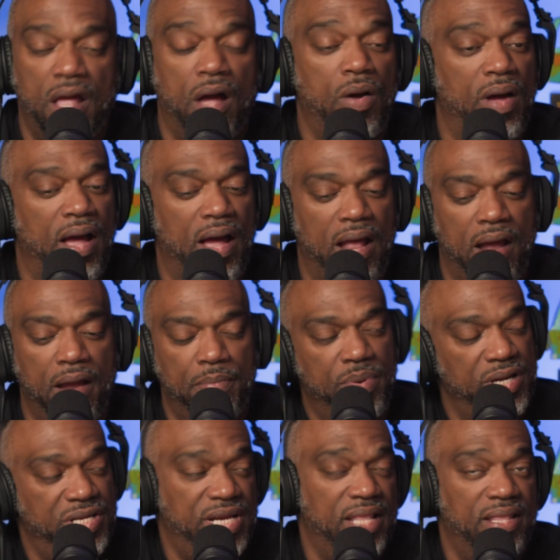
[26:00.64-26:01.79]
No, I
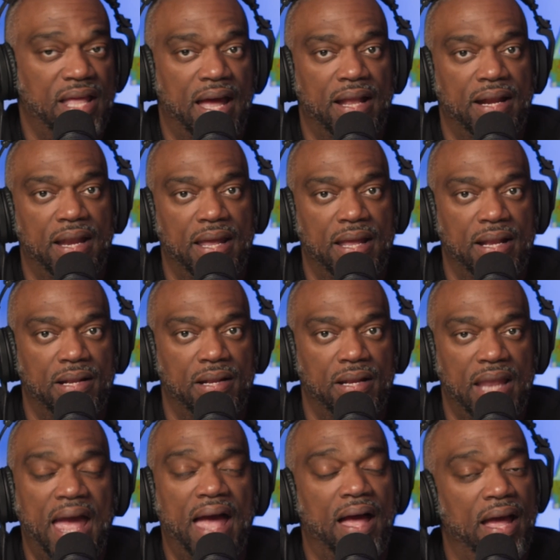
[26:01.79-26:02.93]
appreciate that. And
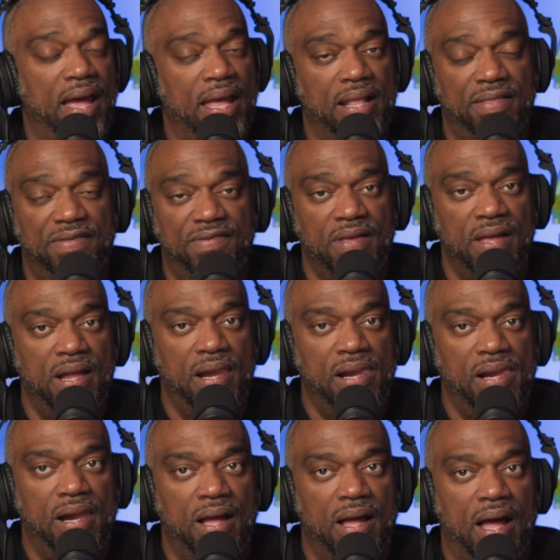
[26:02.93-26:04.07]
yeah,
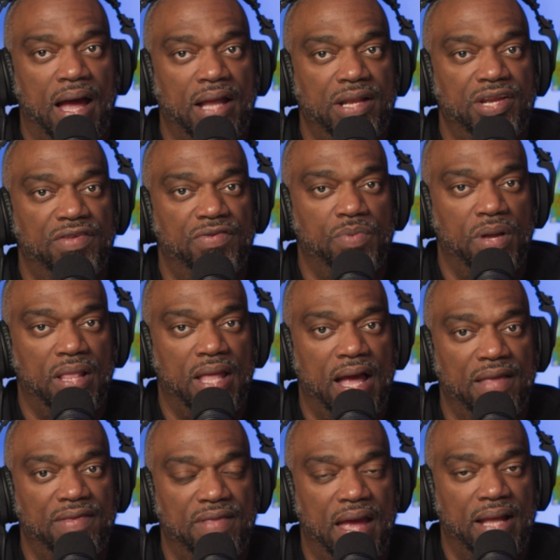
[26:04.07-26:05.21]
I just
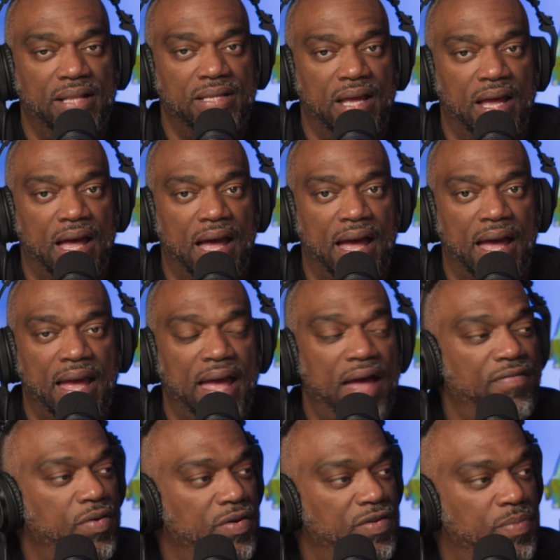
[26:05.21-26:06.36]
realized that I
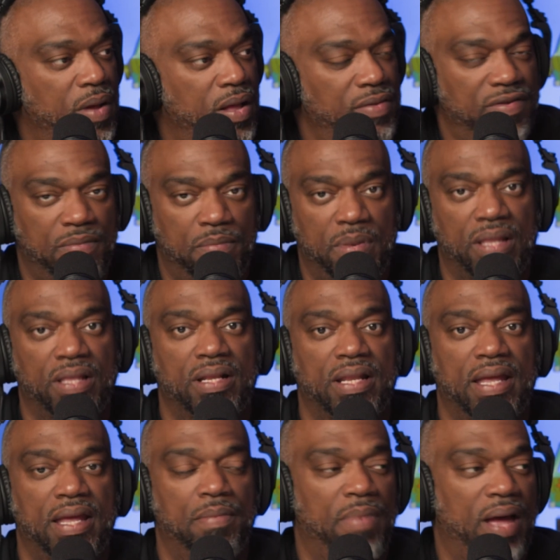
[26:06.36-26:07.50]
have a
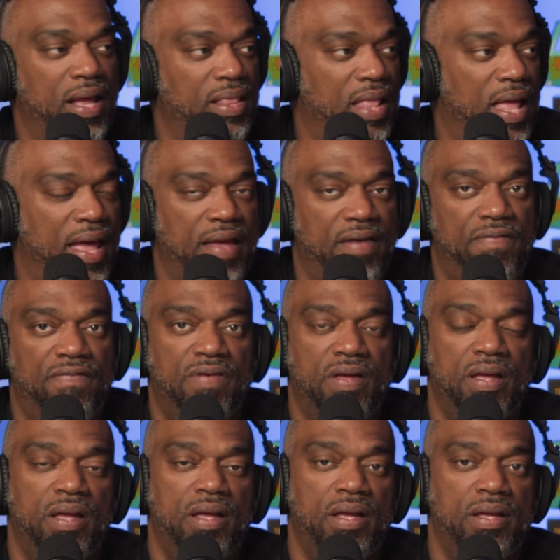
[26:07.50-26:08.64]
responsibility in my life
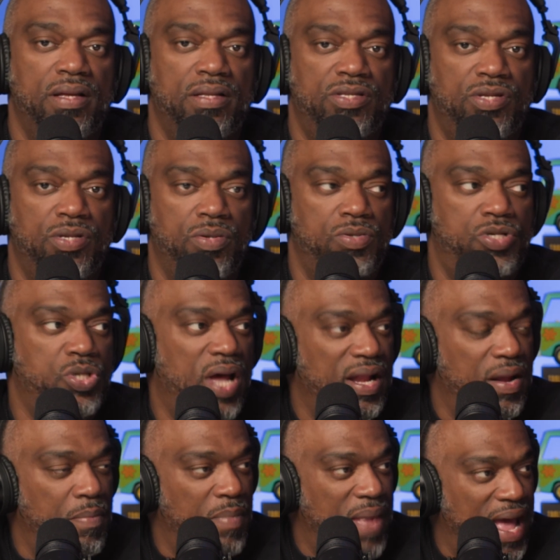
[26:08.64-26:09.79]
to try
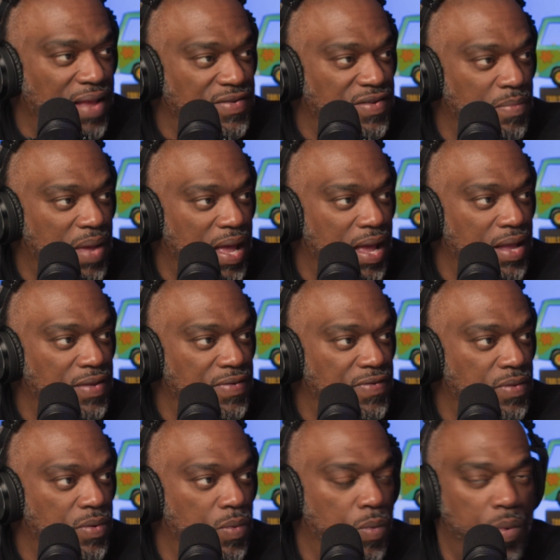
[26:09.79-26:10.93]
to maximize
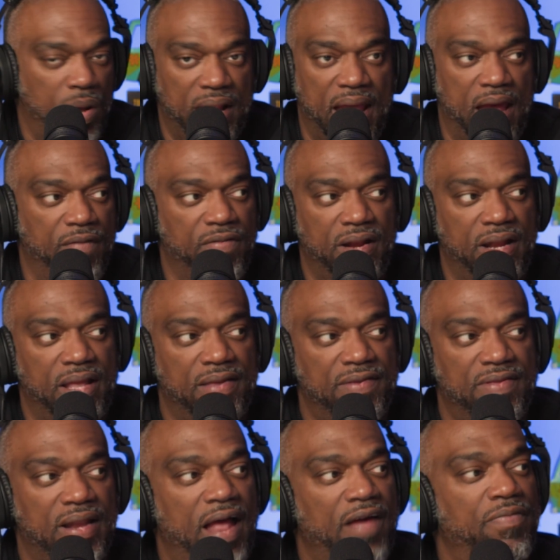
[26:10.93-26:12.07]
whatever it
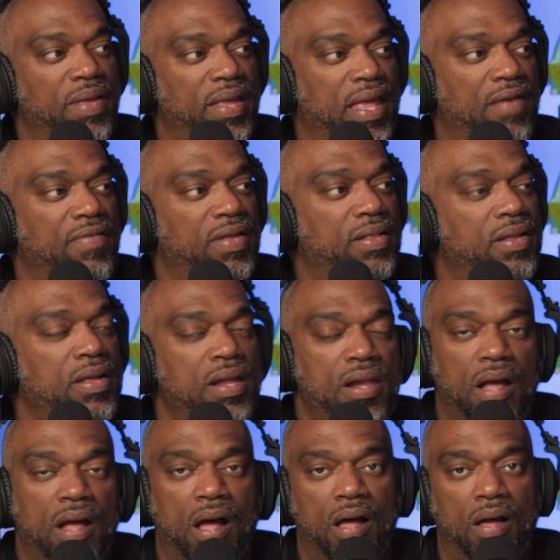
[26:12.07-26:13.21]
is that I've been given.
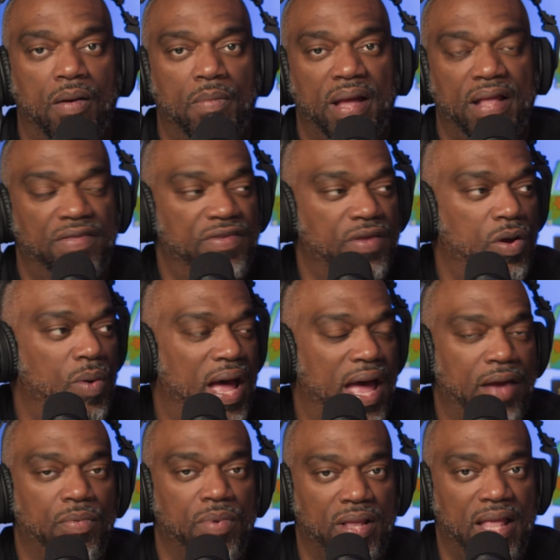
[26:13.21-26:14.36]
And so
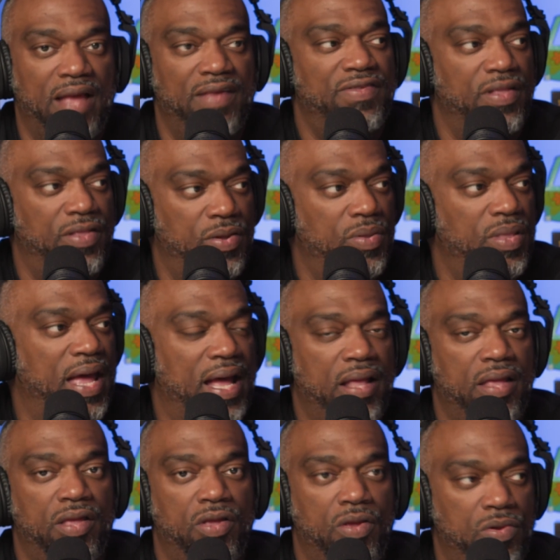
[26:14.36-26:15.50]
I realized to do that,
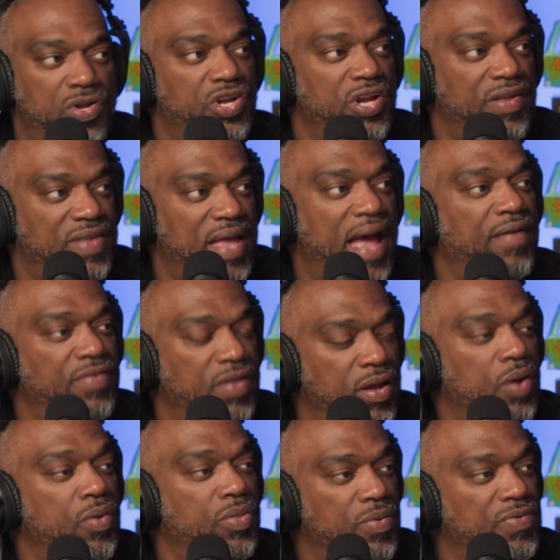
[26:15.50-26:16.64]
you just have to
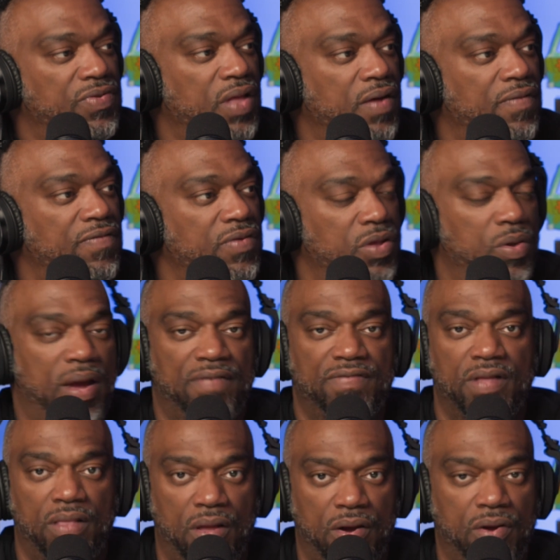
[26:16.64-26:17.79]
go through stuff. You have
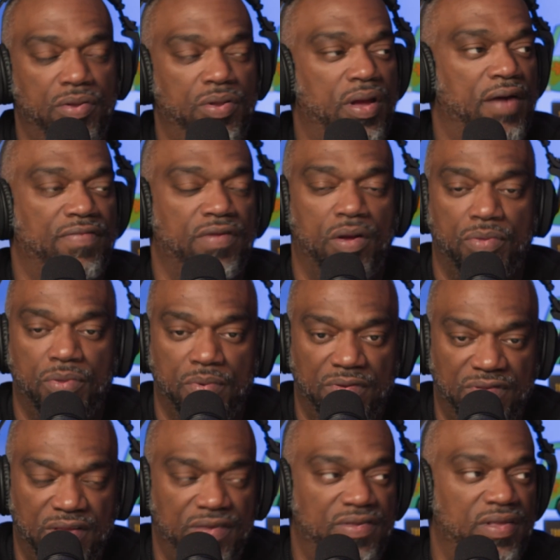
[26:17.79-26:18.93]
to learn, you have to go through
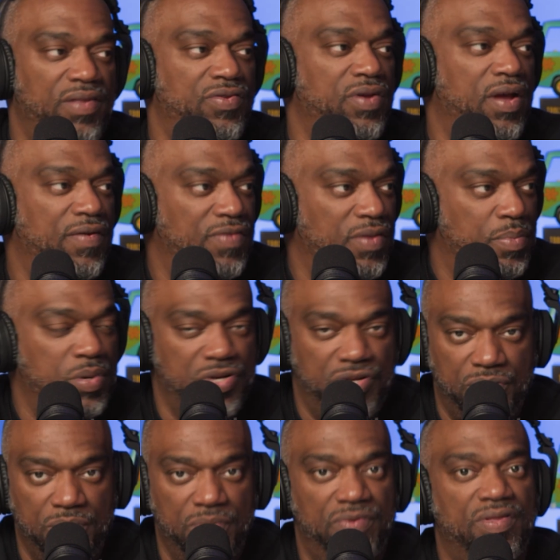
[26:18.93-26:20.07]
resistance, you have to push
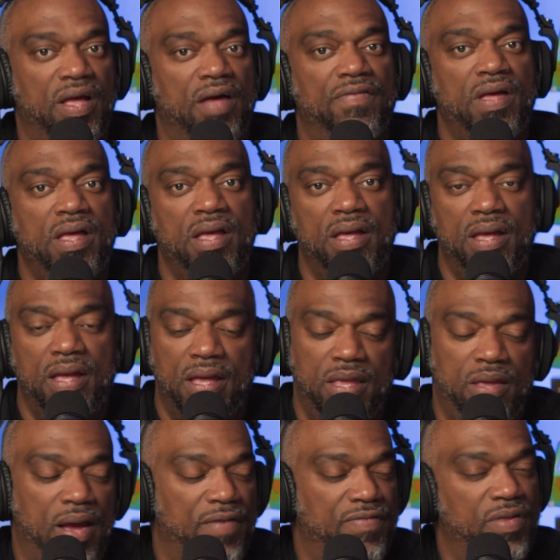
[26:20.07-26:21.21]
through stuff,
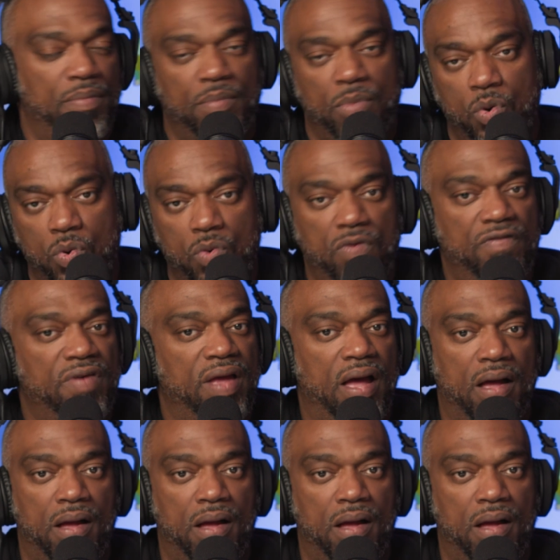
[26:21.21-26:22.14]
you have to move,